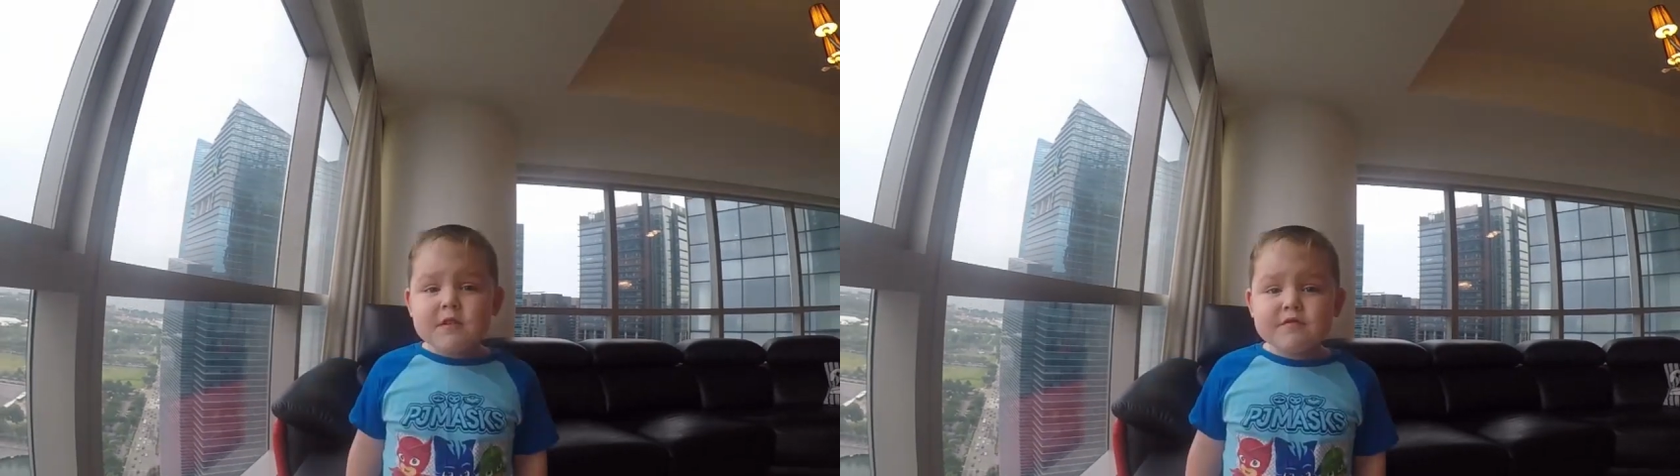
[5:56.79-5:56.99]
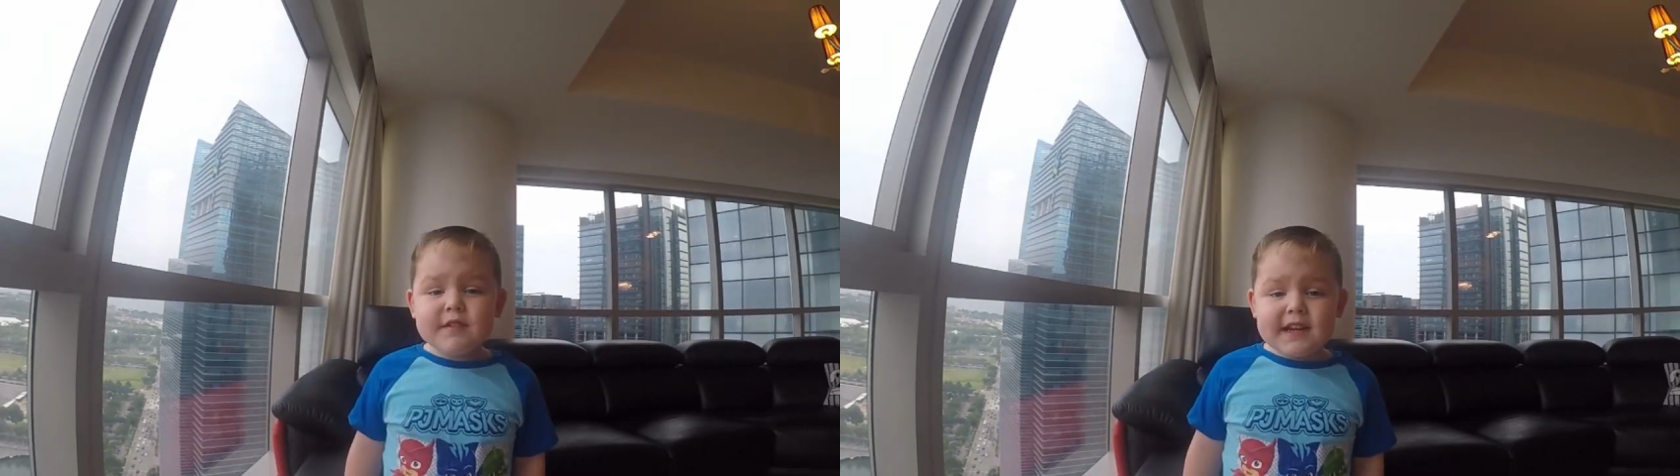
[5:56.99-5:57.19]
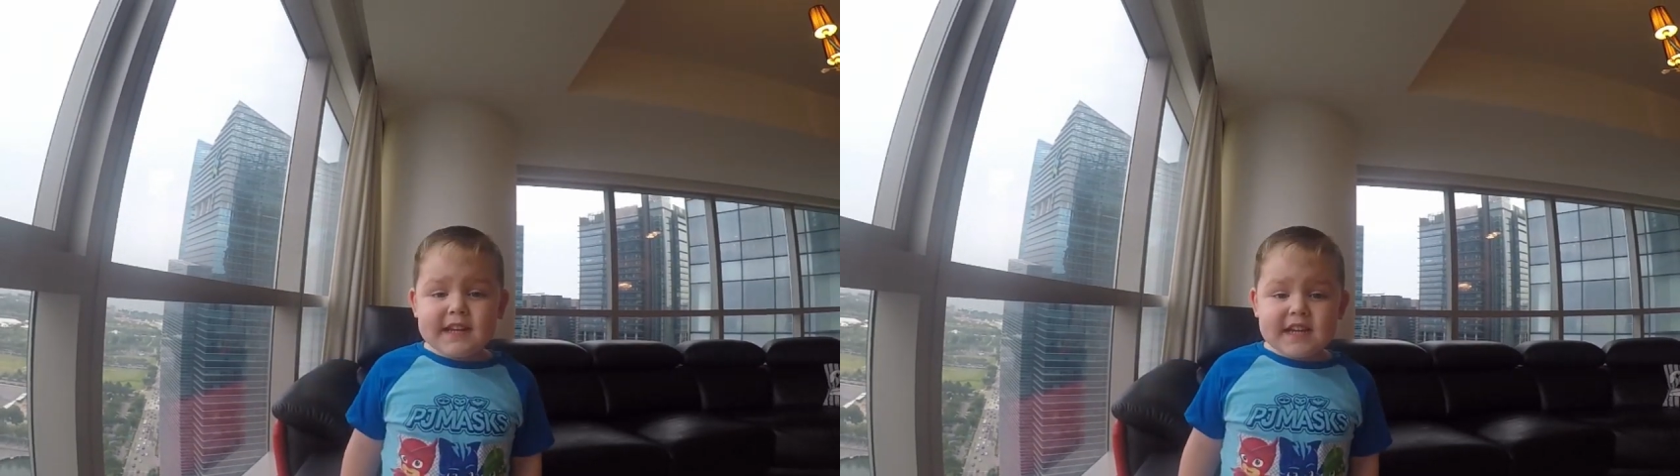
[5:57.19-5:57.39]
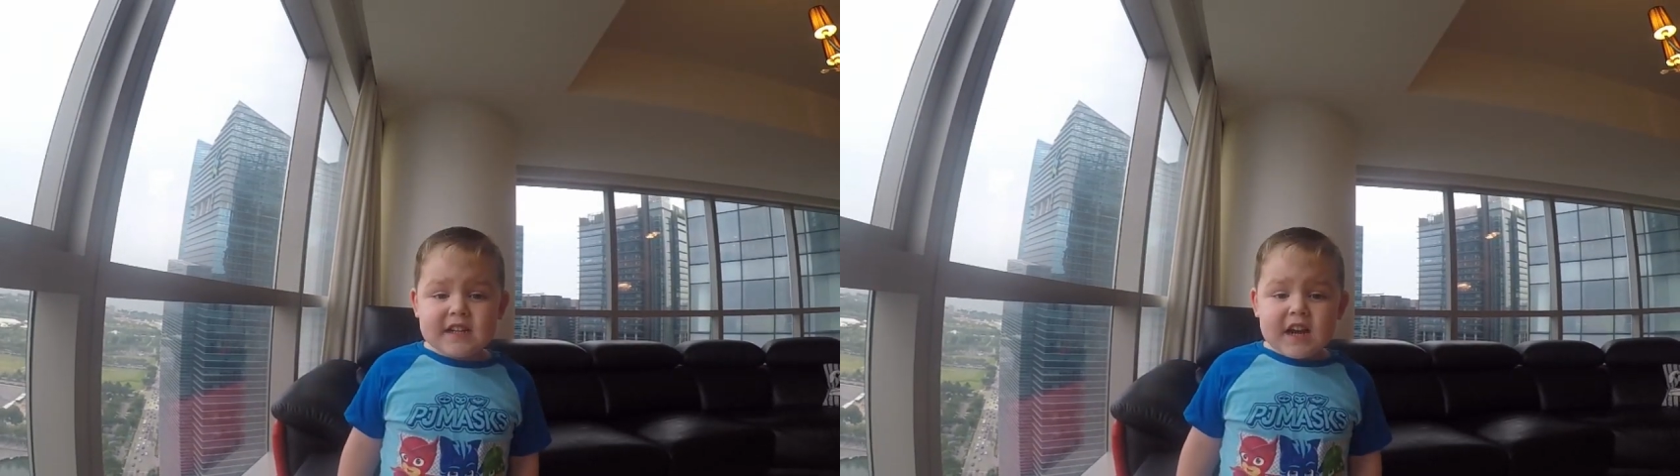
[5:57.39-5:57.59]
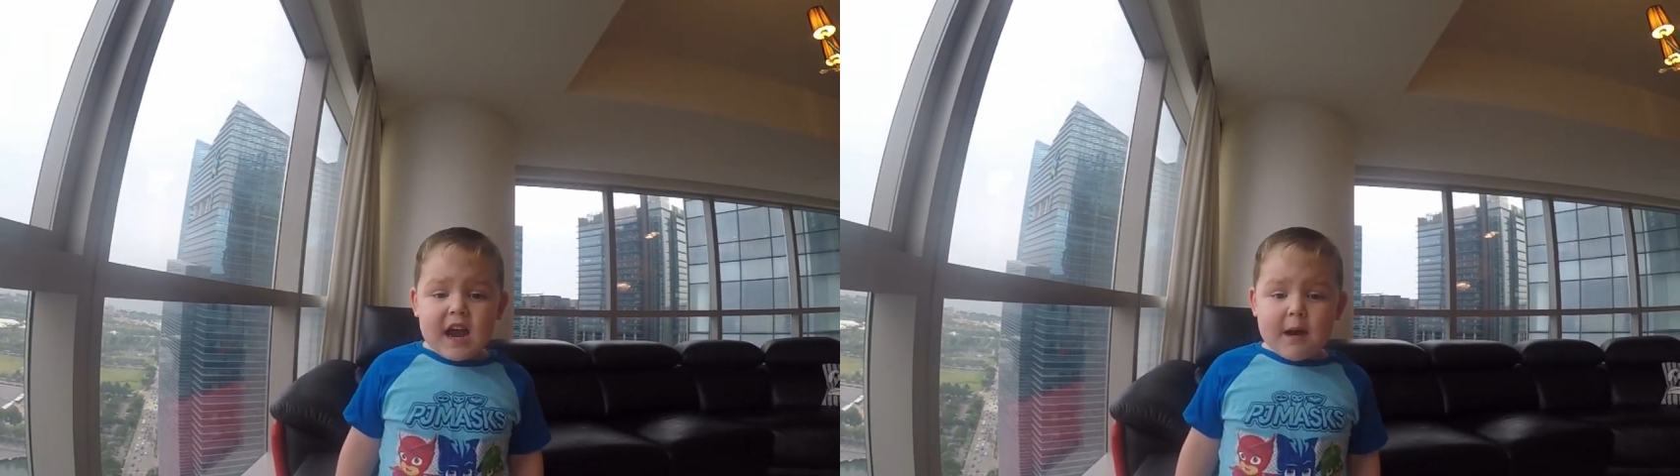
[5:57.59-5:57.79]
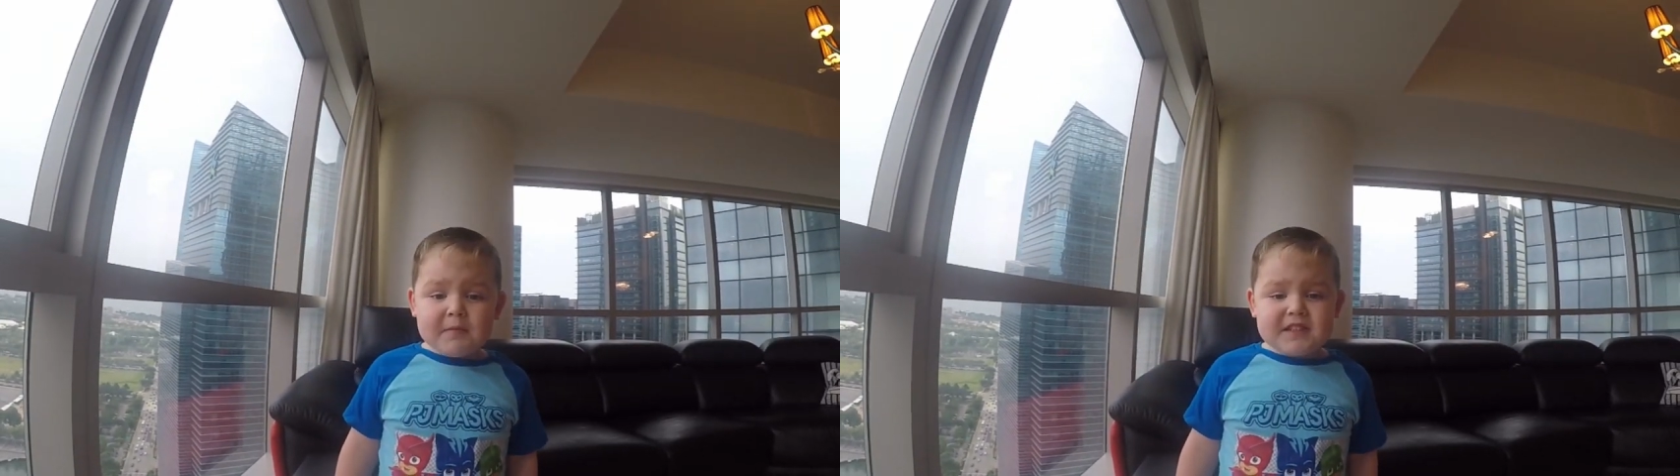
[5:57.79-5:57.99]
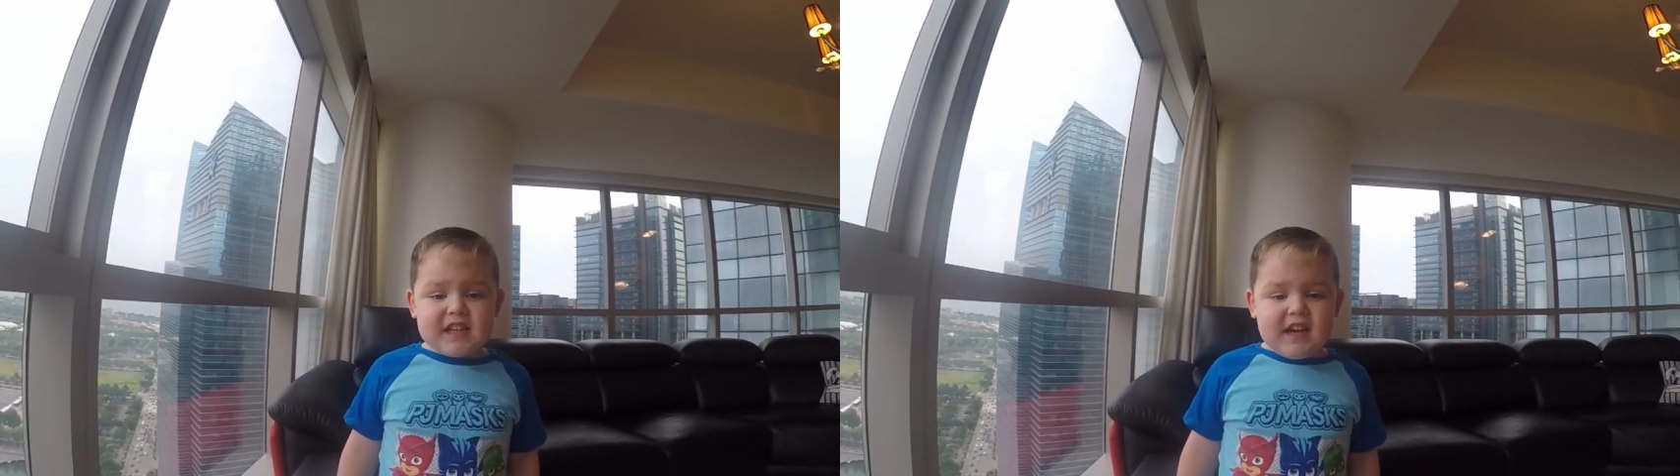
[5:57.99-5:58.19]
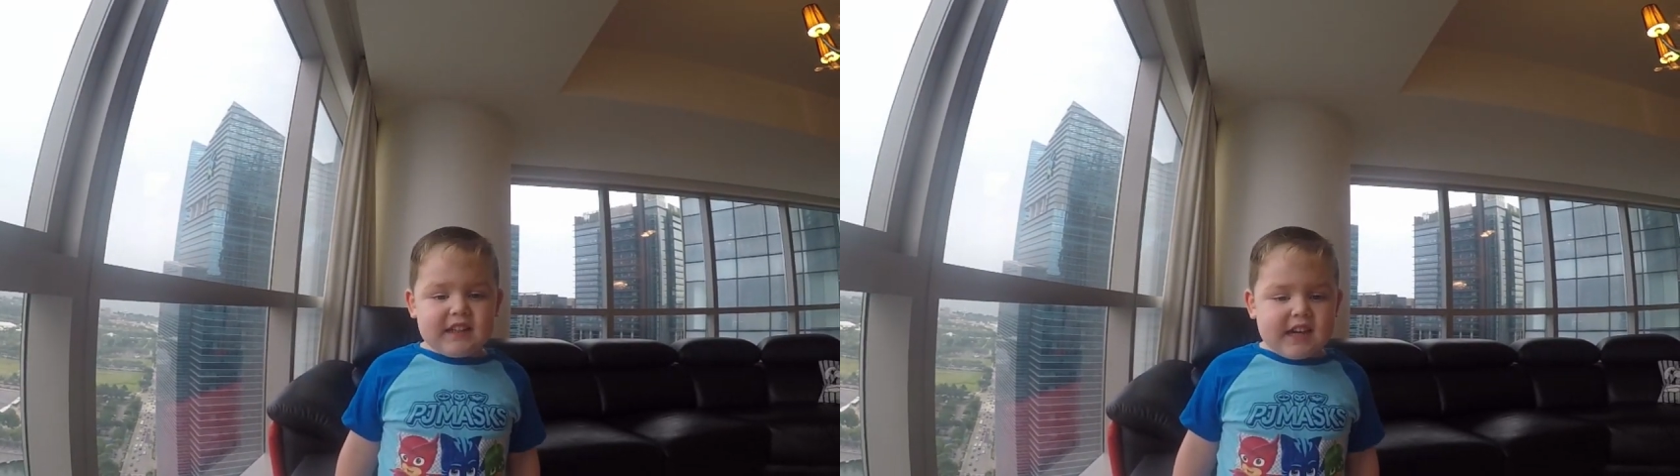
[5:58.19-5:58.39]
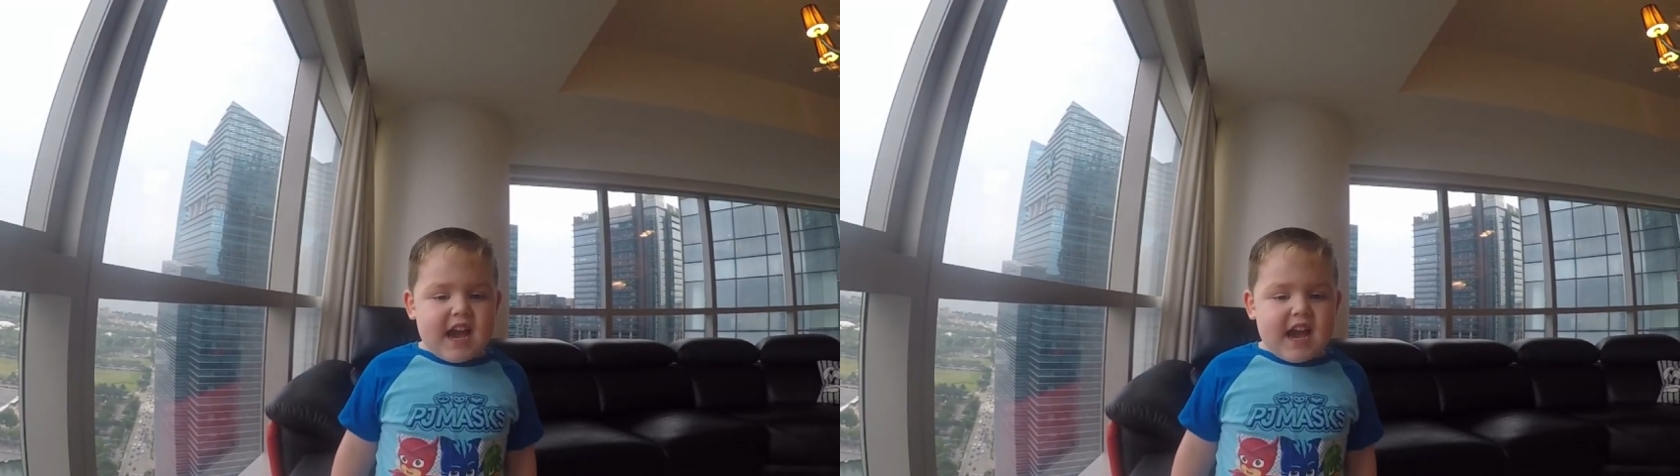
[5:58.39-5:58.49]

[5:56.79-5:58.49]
Reading help us uh,